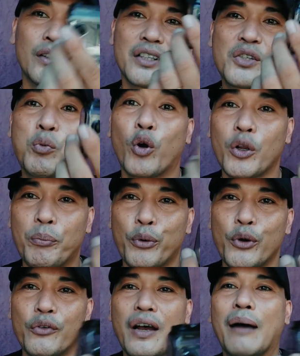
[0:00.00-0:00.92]
it's
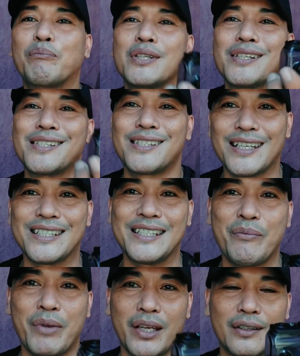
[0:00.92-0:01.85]
waterproof up to
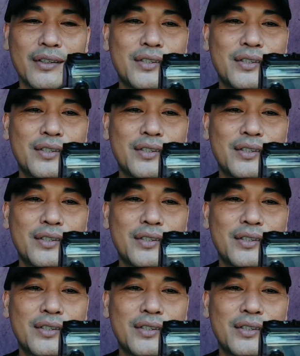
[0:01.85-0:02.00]
60 meters.